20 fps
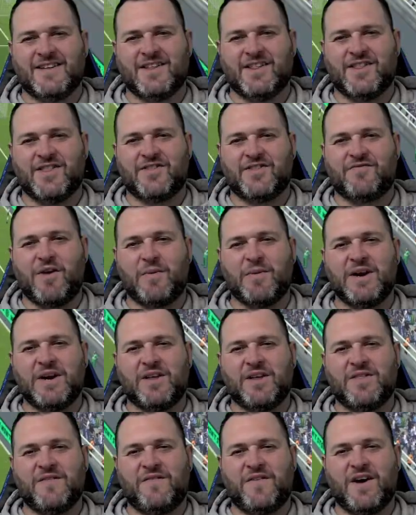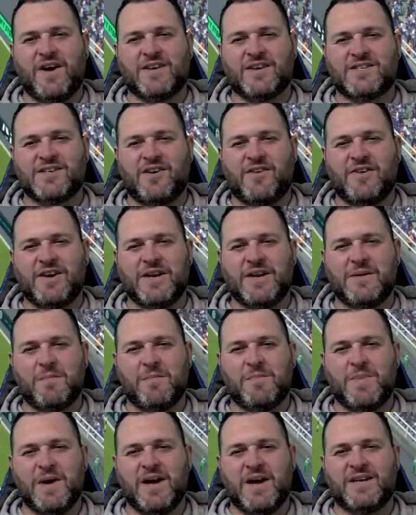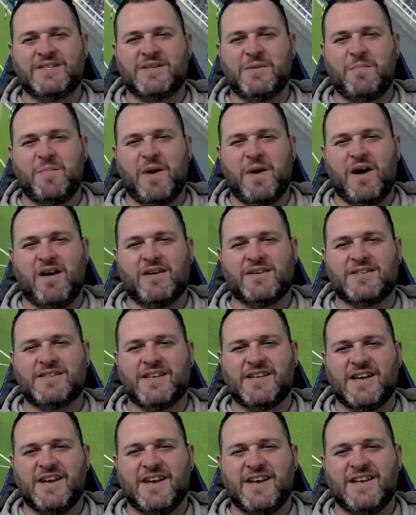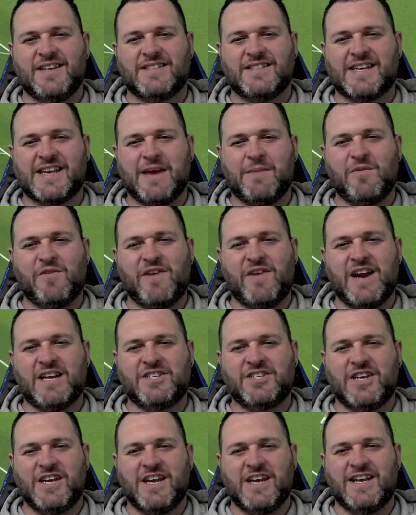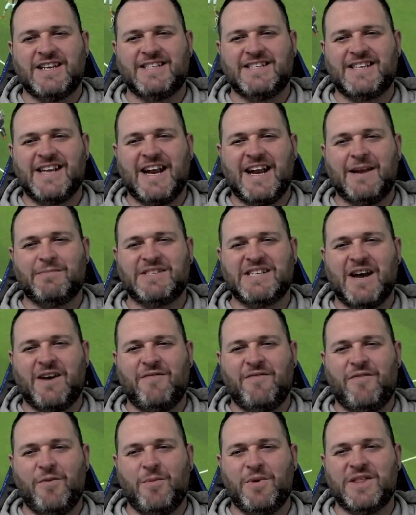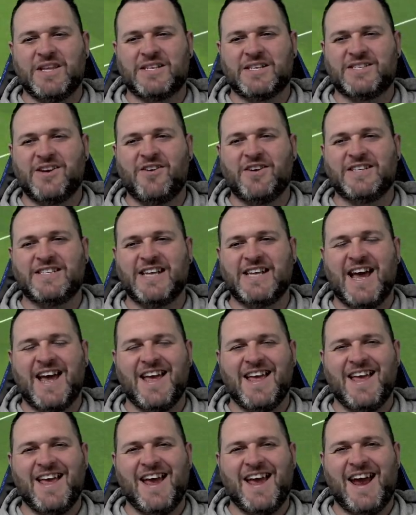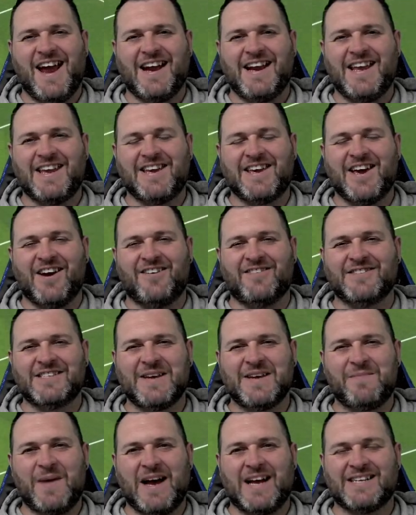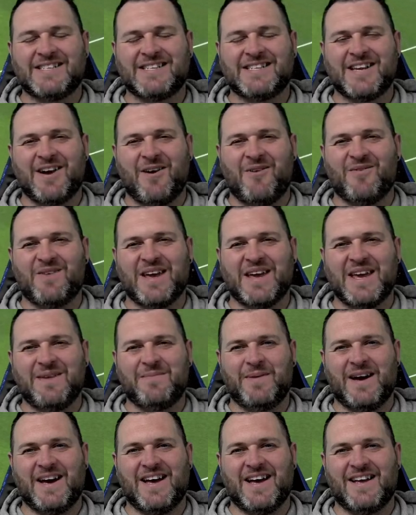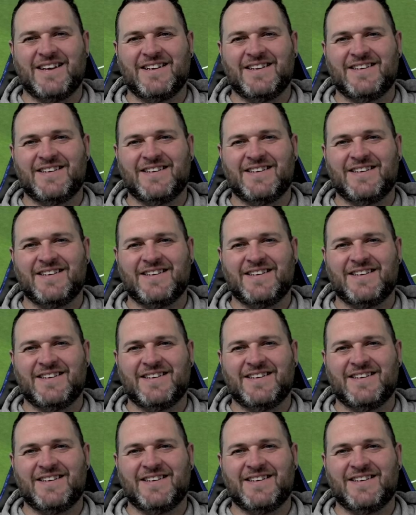Throwing on the far side, Burn to Barnes to Gimaresh. He's setting himself up with a sighter, and he curls it past the goalkeeper.